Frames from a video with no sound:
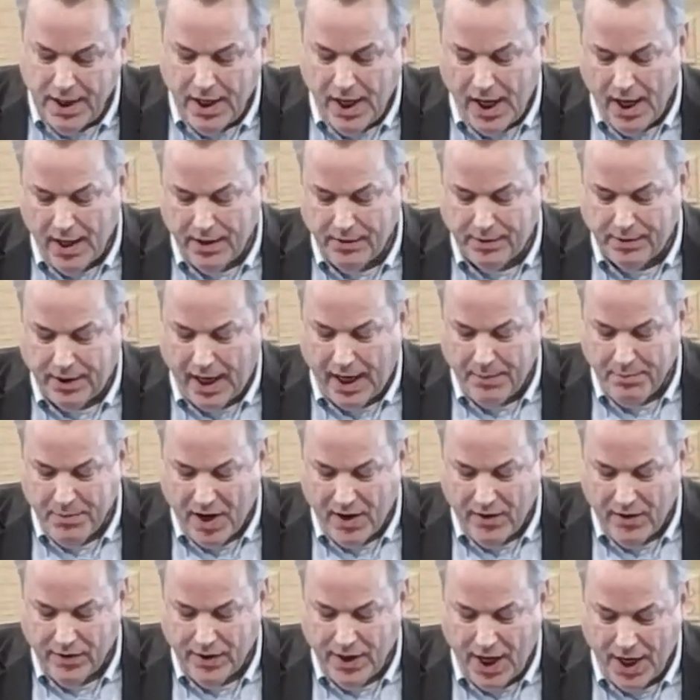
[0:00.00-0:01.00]
and came
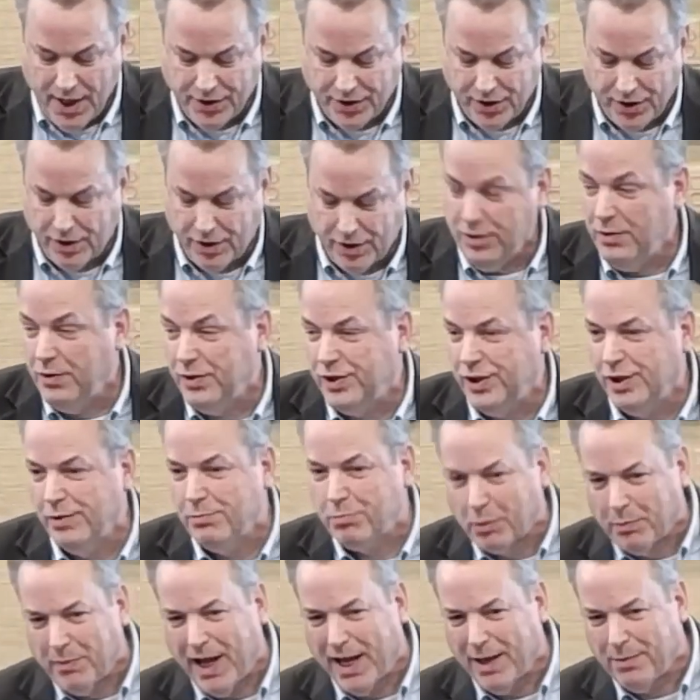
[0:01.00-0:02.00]
out as a new
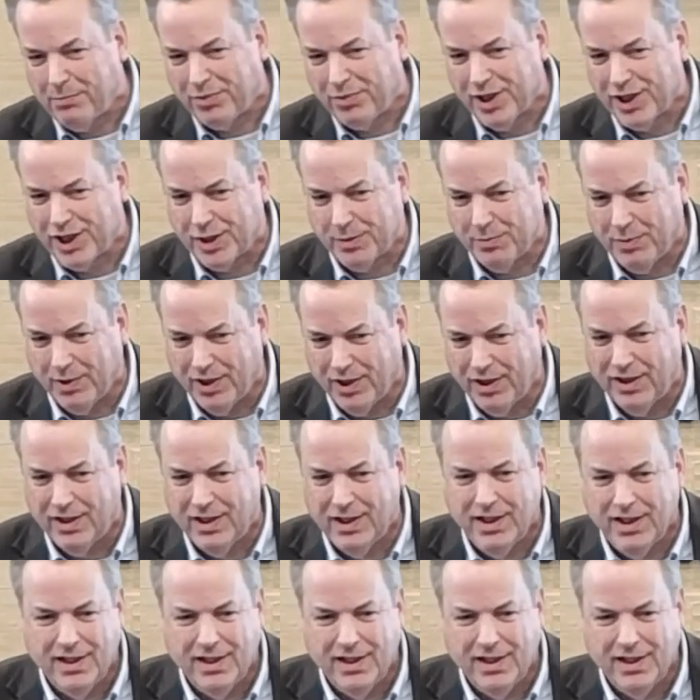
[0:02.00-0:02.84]
Superman principle,